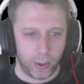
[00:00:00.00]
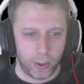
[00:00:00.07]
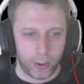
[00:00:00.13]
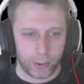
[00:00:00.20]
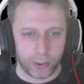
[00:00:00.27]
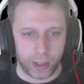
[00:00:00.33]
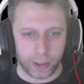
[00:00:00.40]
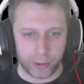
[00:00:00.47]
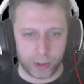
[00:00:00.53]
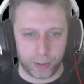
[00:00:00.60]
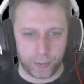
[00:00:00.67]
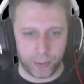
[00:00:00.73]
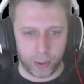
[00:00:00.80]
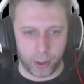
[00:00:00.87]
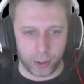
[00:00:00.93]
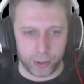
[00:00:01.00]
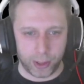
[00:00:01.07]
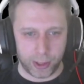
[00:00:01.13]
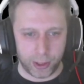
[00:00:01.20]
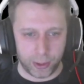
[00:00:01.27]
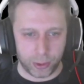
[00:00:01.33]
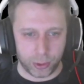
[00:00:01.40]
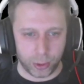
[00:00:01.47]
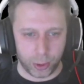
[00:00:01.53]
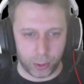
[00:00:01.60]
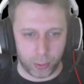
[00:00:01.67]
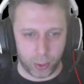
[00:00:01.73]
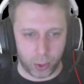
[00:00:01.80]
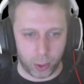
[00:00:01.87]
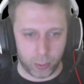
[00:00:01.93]
So that's the Afrati. I didn't show
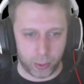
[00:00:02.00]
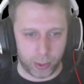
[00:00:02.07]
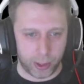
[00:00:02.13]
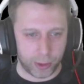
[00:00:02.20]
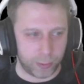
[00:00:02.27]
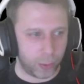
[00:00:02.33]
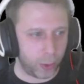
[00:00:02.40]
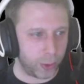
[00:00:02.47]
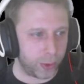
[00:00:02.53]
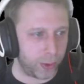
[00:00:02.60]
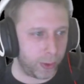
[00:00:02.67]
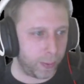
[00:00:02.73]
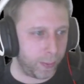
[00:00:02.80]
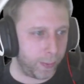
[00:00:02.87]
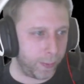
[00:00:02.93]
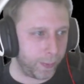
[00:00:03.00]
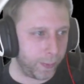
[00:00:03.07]
them all, but that's most of them.